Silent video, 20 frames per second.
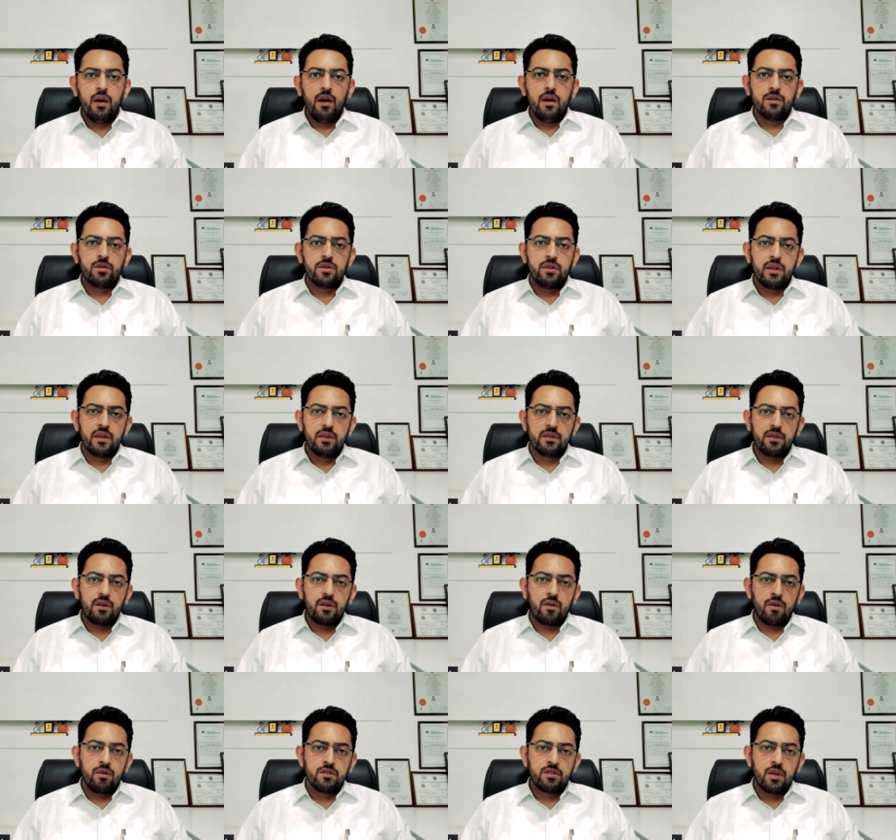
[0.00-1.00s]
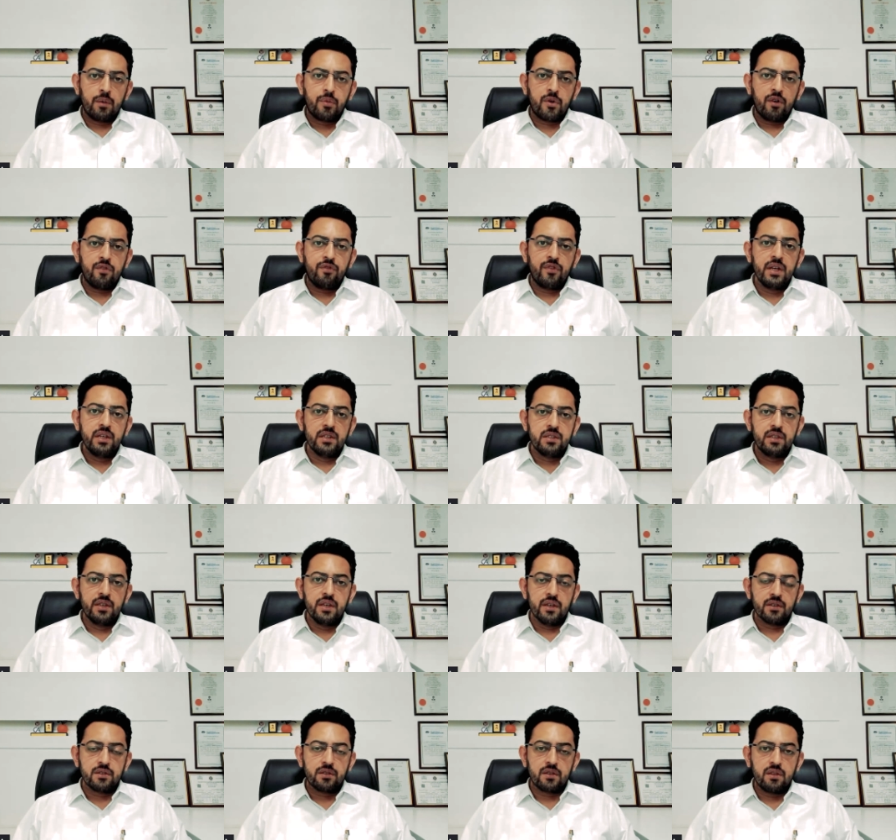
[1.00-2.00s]
So there is a concept of
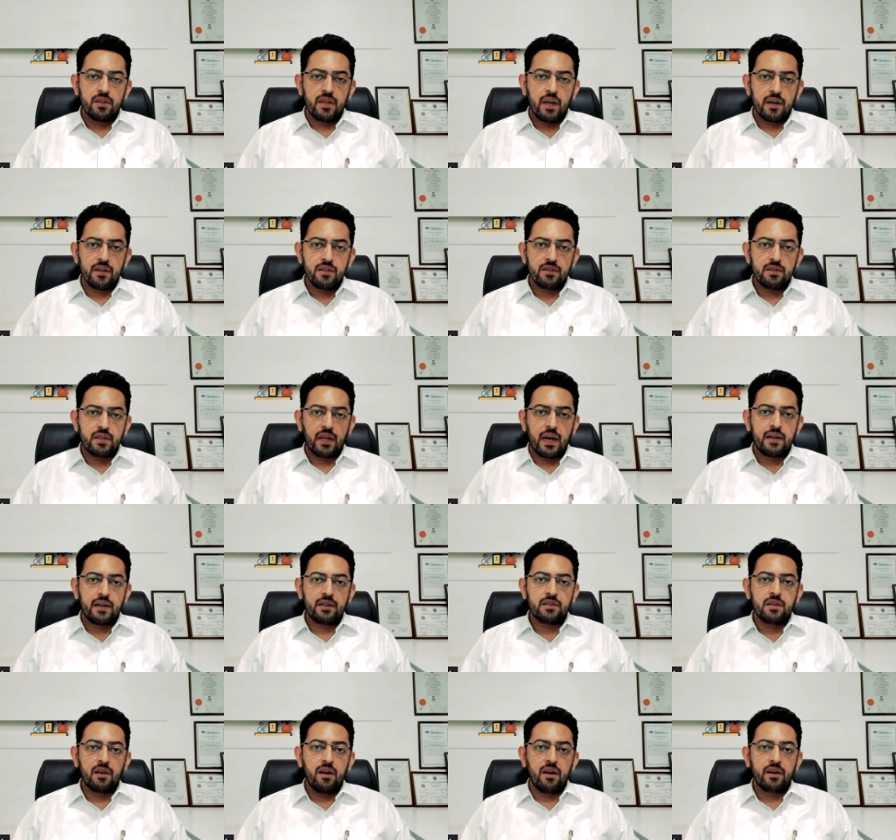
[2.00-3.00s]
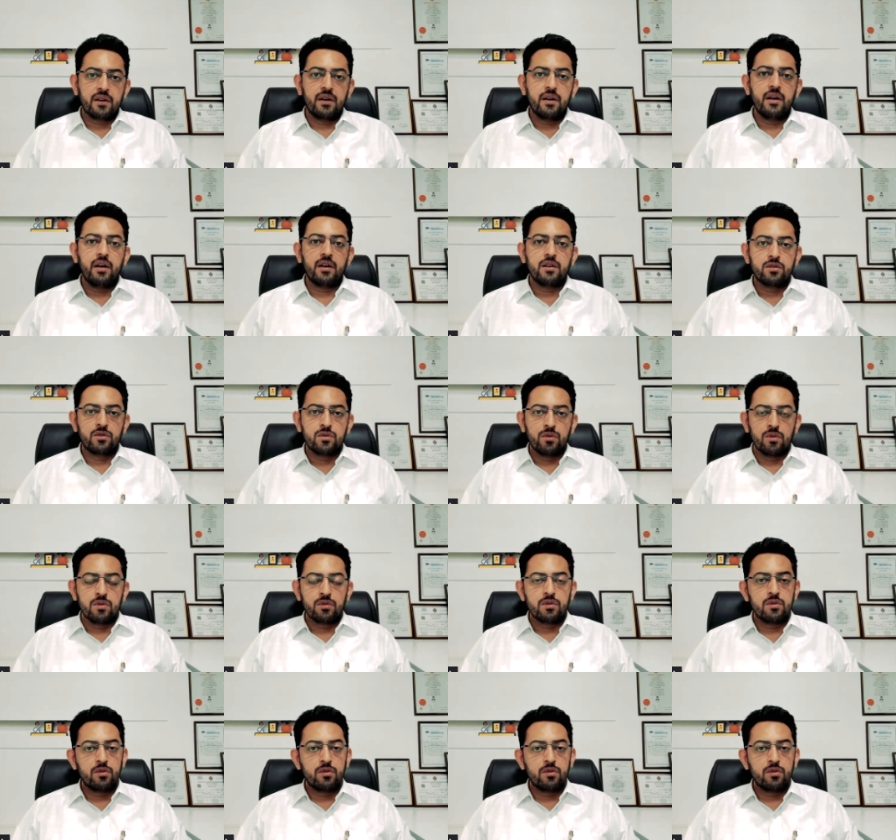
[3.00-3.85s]
TCS, that is tax collected at source.